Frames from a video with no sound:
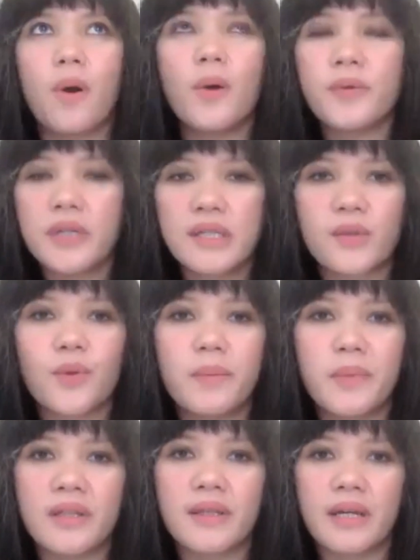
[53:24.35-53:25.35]
all these
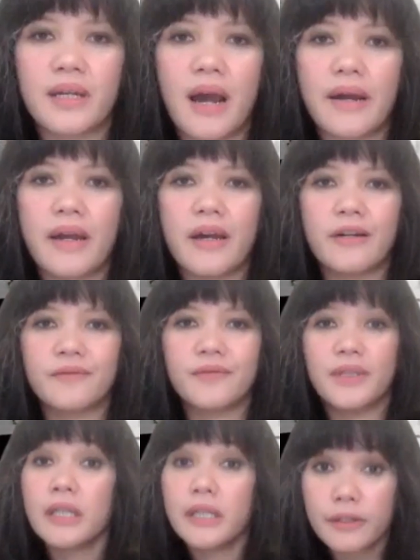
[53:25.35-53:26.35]
women that I have
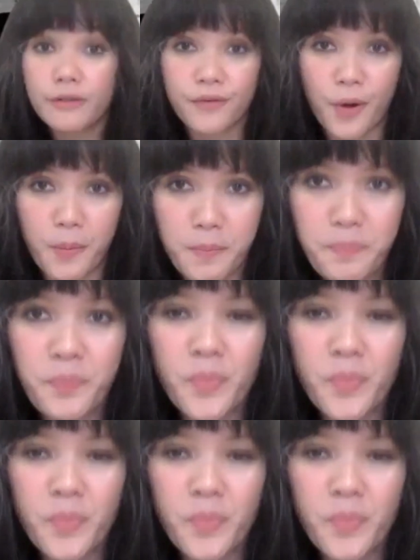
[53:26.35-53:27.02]
learned from,